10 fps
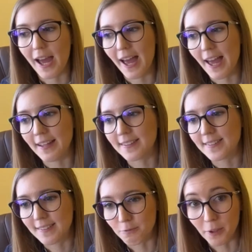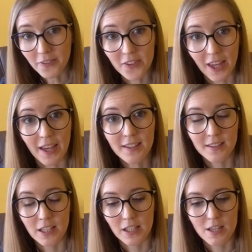And once again,
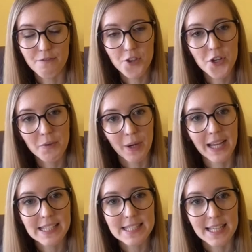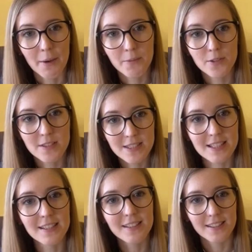if you divided them, you
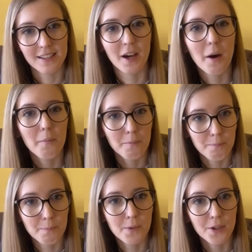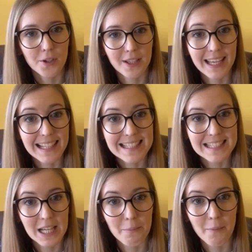still get
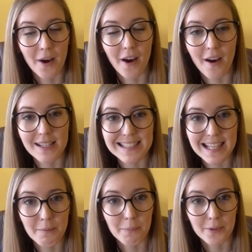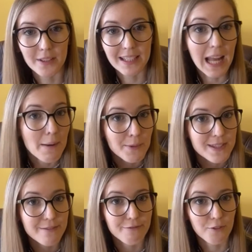some sample
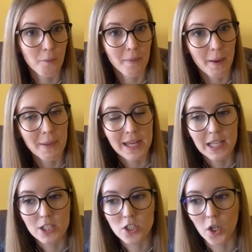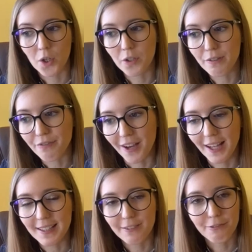elements from them. So you define
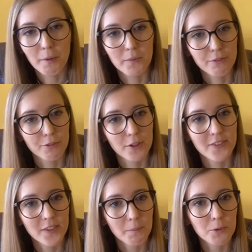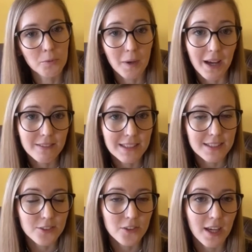that from the first subgroup, I would
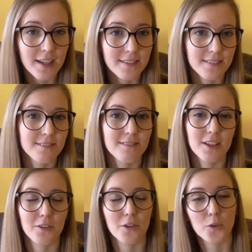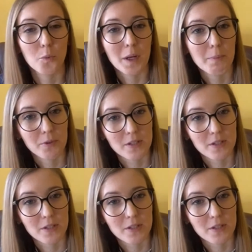like to get, 20%.